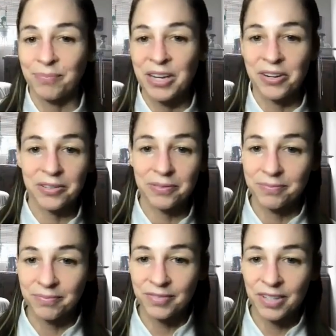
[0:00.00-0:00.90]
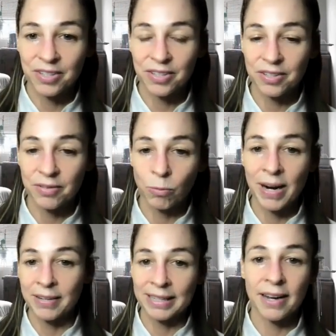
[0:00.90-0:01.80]
you know, just
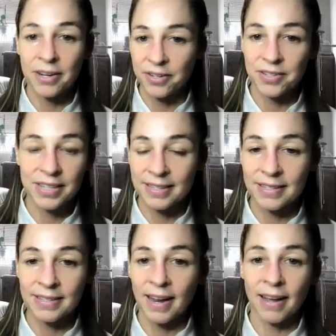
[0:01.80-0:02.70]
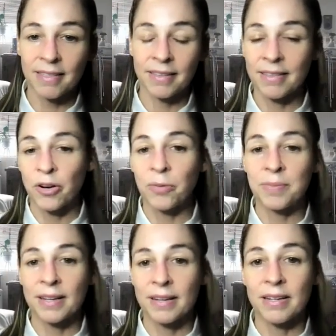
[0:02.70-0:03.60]
wearing down our skin to death in the hopes
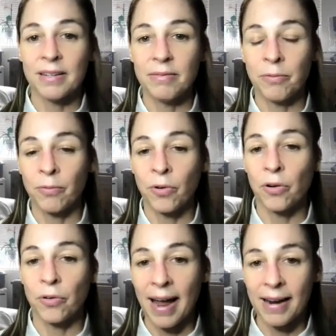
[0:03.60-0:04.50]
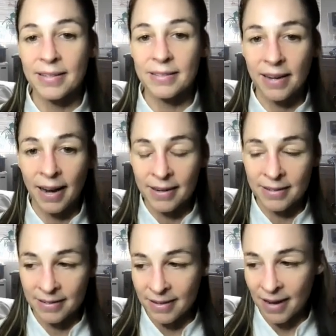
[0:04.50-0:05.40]
that it corrects
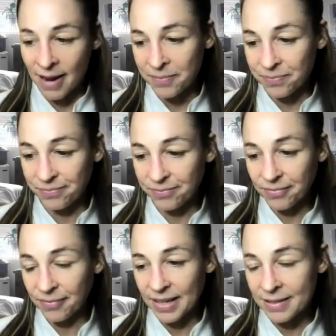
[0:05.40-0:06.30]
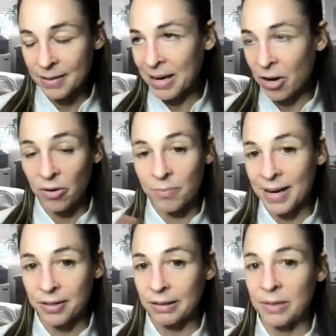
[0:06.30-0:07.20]
and somehow
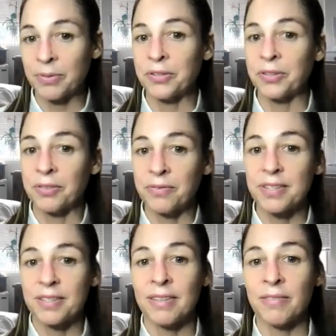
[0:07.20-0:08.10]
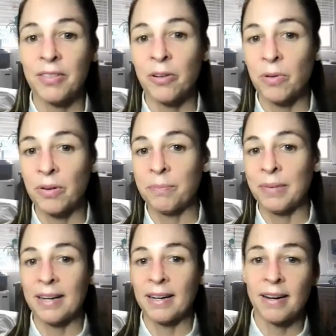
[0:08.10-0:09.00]
magically preserves, even though we're
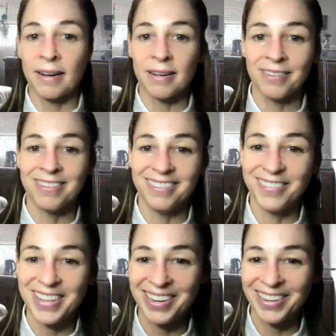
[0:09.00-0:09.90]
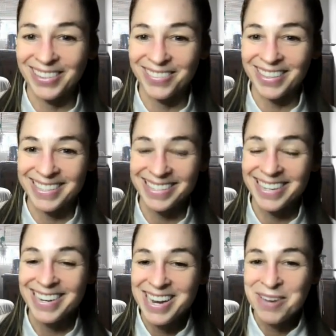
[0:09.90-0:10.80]
beating on it with all of these
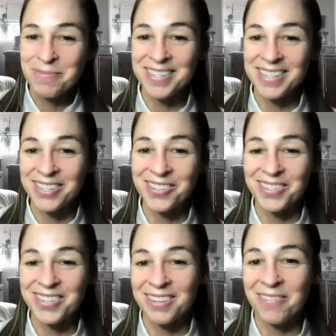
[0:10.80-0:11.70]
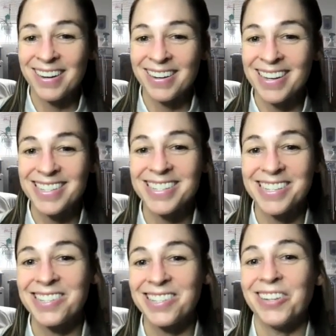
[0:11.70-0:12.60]
procedures and whatnots.
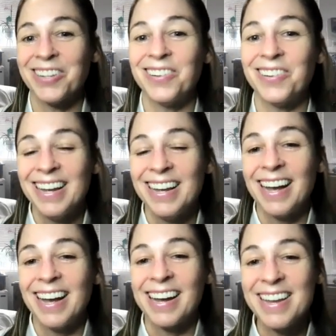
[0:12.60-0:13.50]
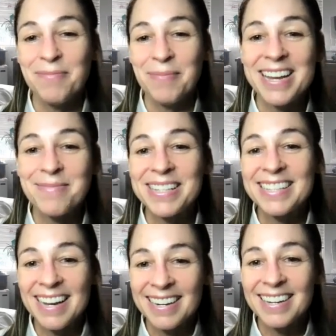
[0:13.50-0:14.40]
So again, my name is
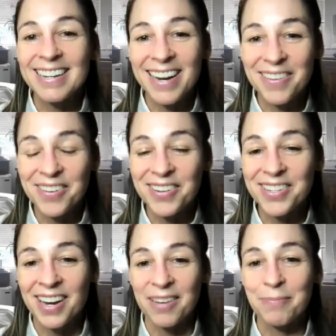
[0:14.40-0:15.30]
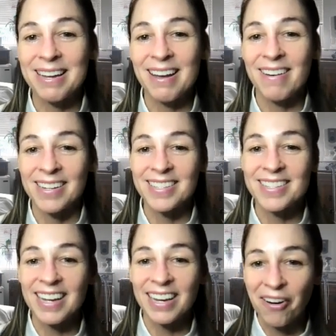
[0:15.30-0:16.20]
Danny Neifert. Check me out on
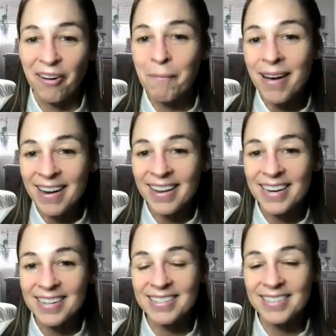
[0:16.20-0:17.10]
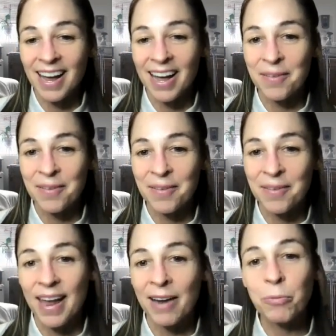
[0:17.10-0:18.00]
Skin Harmonics.
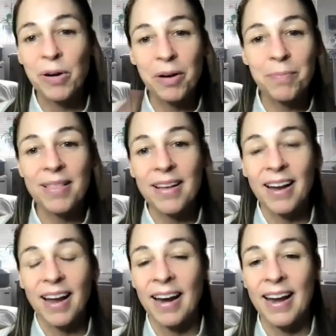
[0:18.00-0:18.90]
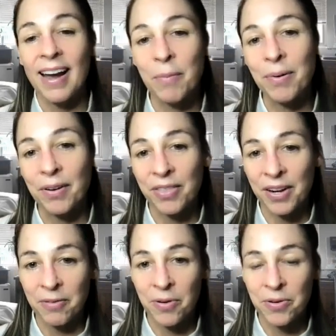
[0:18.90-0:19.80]
And one more plug, I have a book that
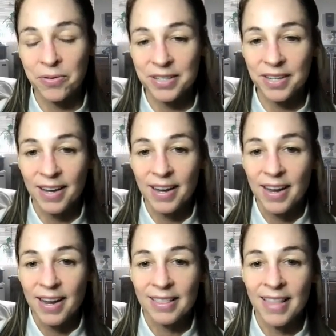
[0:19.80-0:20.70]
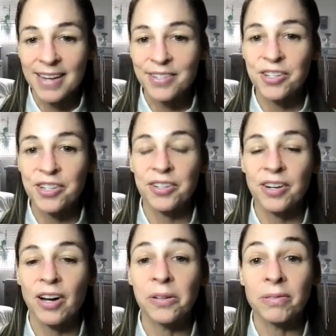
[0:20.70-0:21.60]
I wrote last year
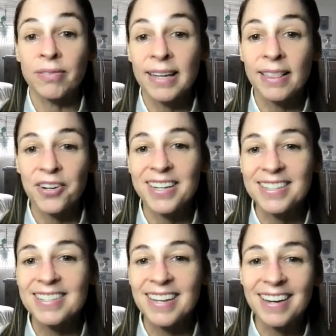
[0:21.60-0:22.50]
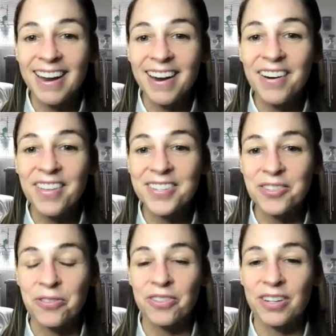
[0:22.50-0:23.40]
called Relearning Skincare, the
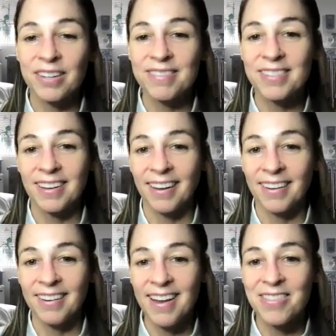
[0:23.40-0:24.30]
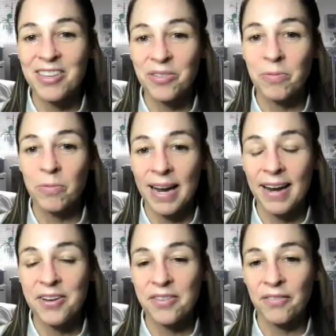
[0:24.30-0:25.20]
Story of Skin in the New
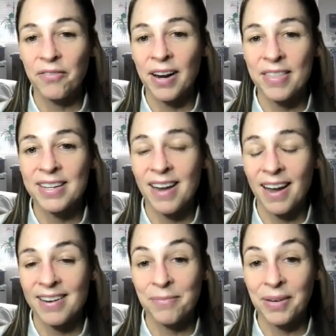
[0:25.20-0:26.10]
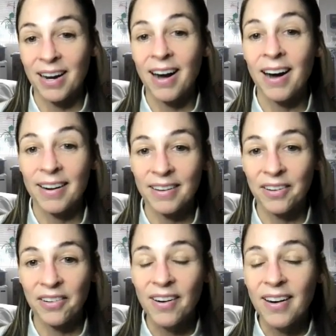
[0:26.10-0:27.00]
Way. And you can find the 90-minute
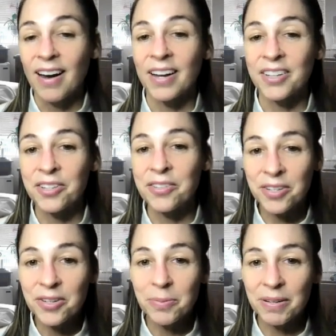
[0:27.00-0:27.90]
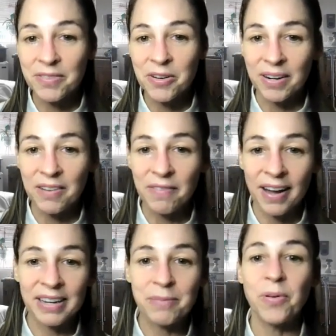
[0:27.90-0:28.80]
audio on YouTube if you want to
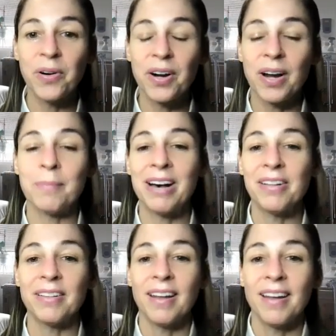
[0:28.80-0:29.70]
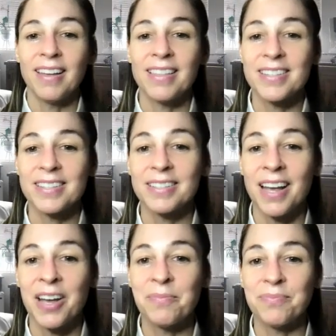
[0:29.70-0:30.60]
find more about this
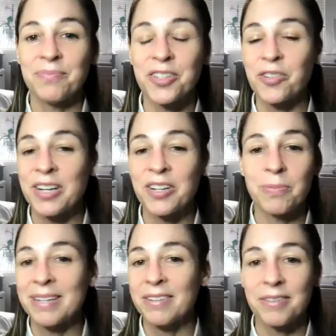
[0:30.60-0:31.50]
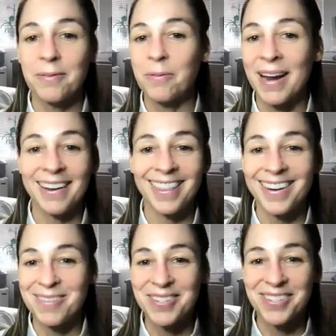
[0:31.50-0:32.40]
strange, weird way that
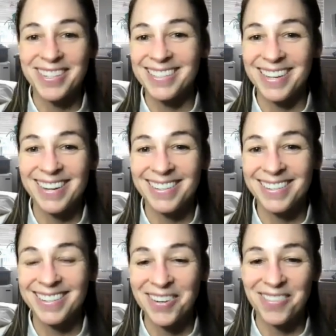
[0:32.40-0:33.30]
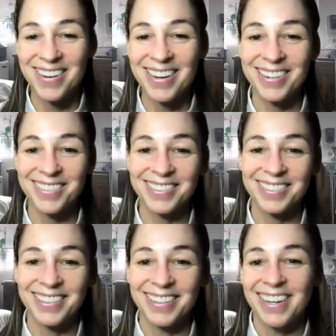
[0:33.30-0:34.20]
I'm doing skin over here.
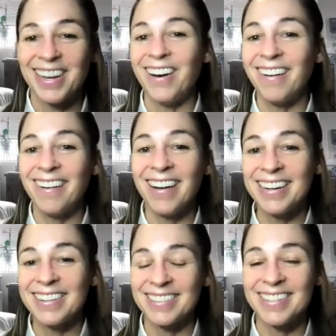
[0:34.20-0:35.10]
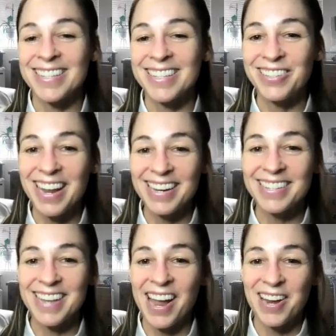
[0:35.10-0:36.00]
All right, until next
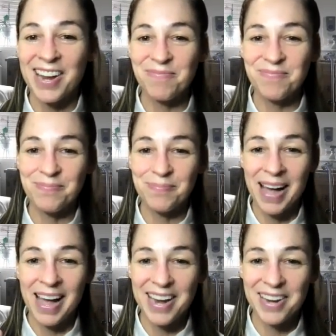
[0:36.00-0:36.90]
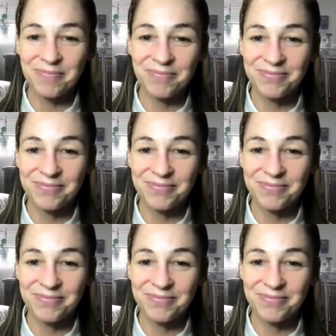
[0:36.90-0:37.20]
time, bye.